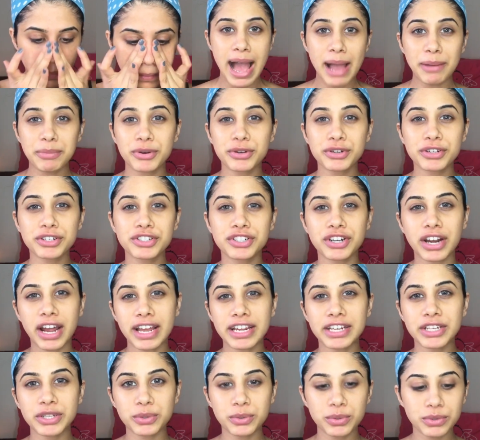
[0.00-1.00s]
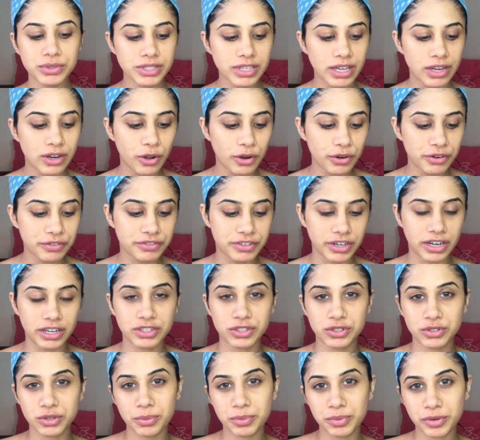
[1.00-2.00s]
I'm gonna try and use a lot of
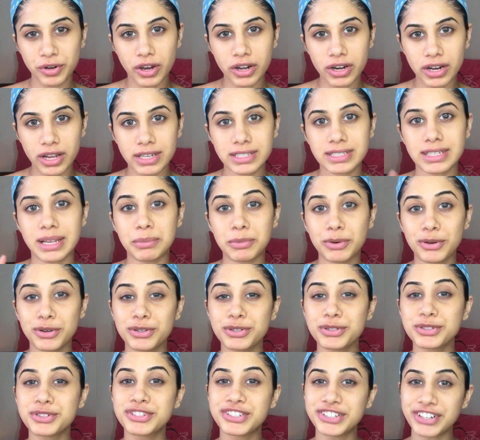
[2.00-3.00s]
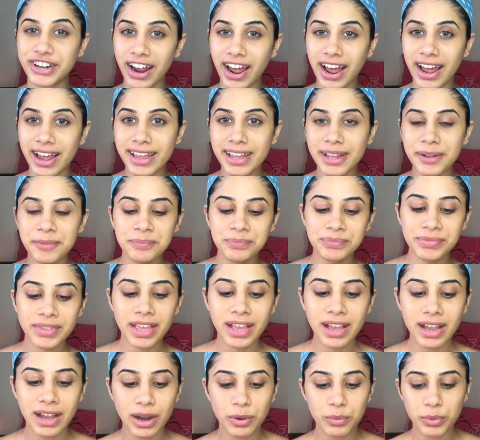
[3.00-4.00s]
drugstore products. I'm going to try
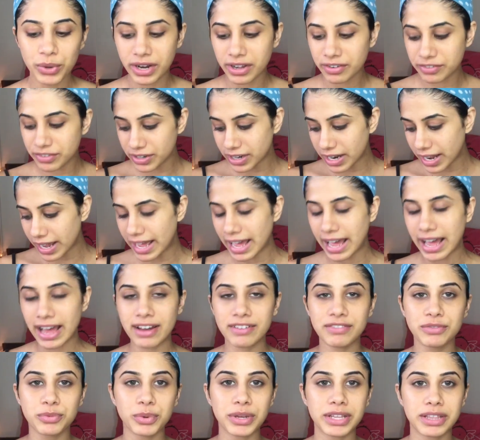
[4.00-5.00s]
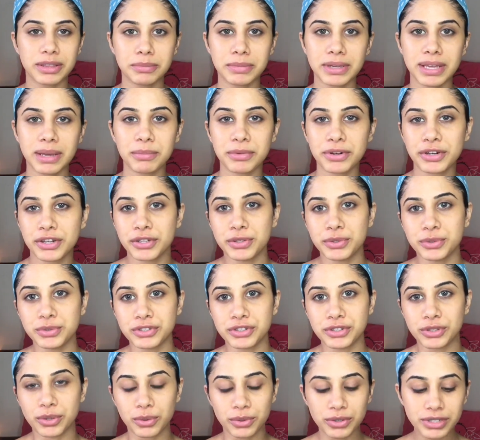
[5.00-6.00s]
whatever I have with me, I'm gonna
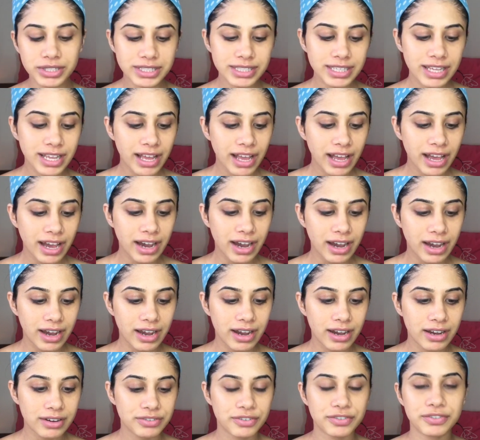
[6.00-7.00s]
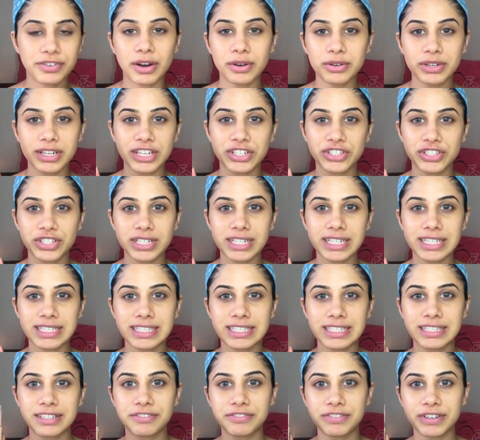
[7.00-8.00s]
use those. For foundation,
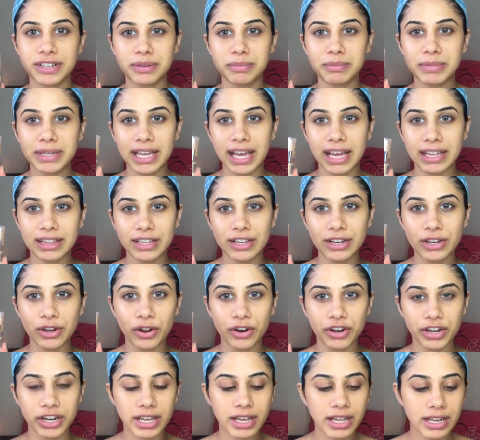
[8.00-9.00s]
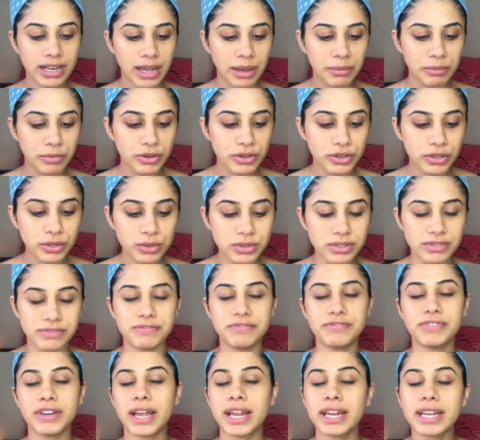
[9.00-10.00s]
it's the Fitme and the Loreal. I'm gonna use
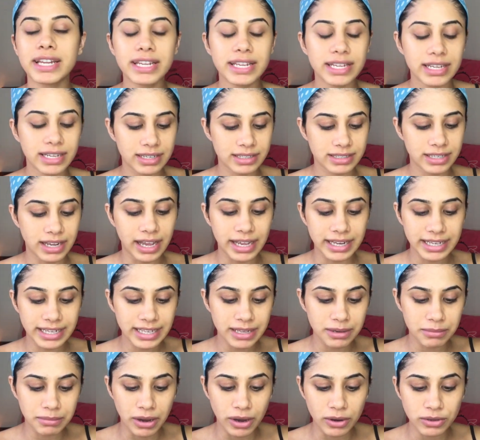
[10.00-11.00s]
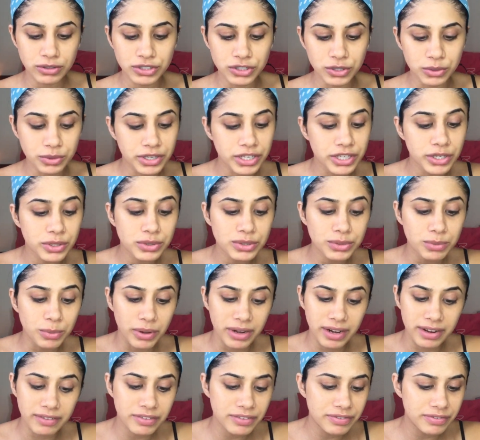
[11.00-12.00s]
very tiny amounts. You can use
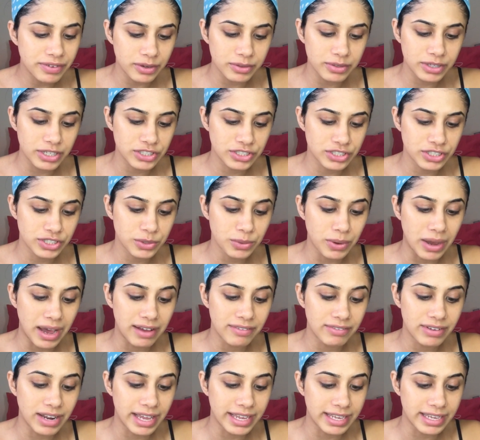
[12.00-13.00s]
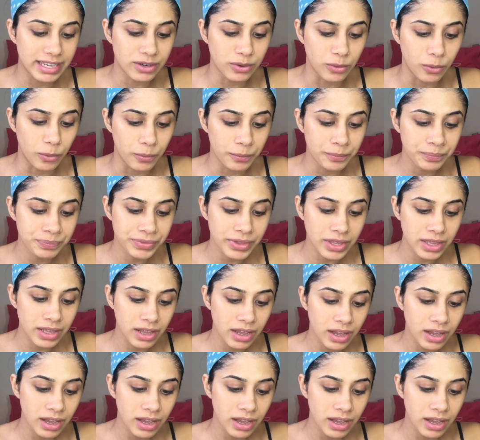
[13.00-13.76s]
whatever foundation you have lying at home.